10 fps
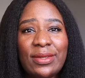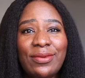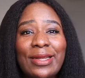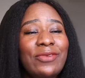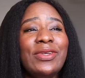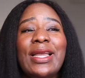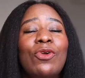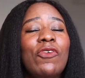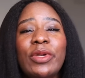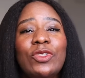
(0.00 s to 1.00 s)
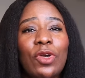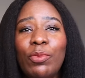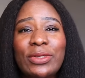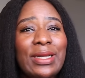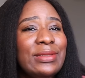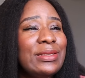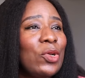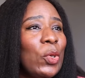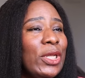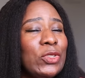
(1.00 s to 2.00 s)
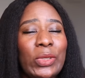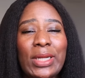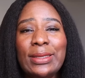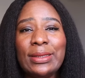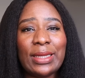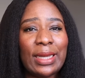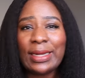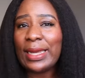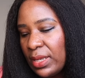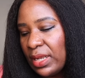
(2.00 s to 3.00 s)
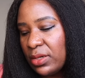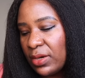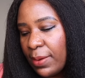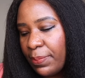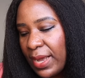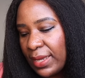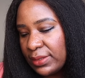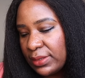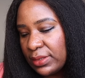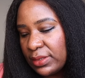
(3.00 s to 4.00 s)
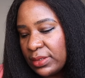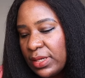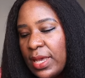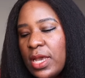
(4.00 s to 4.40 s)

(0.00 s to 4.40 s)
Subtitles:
You can even get government job without any connection or anything. Like, now the other part is